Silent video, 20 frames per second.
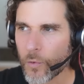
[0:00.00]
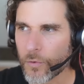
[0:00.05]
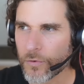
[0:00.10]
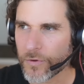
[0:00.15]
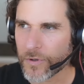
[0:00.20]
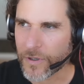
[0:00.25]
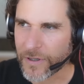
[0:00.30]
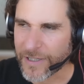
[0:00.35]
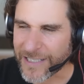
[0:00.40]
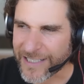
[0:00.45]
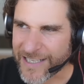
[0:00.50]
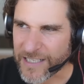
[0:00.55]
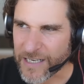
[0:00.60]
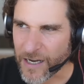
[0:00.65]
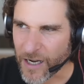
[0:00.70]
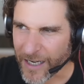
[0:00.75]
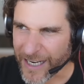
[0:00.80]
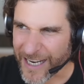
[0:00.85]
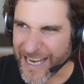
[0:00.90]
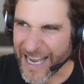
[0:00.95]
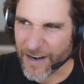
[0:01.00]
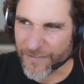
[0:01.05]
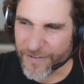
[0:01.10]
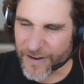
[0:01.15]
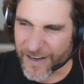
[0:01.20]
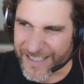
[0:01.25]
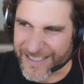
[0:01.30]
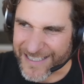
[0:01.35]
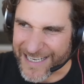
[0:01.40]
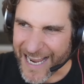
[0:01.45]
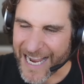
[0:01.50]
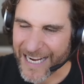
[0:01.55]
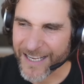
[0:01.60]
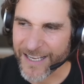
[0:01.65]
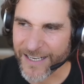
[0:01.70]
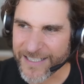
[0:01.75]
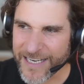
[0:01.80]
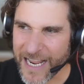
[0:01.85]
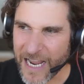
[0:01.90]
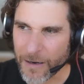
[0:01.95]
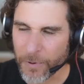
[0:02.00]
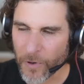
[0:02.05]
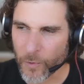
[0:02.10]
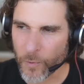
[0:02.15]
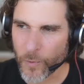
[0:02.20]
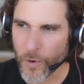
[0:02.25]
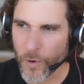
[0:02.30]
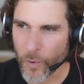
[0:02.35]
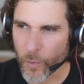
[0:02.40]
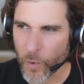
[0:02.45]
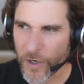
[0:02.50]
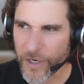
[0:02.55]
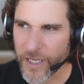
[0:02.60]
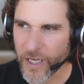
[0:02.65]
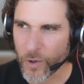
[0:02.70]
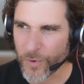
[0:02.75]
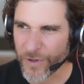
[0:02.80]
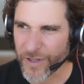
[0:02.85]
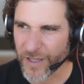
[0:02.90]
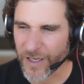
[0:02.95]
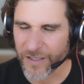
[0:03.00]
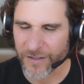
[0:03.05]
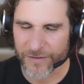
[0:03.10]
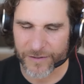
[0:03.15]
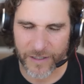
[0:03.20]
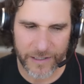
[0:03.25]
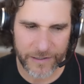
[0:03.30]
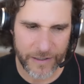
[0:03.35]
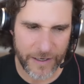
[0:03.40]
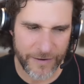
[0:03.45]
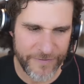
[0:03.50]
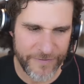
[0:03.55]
this is again a very tech example. We were working with a, a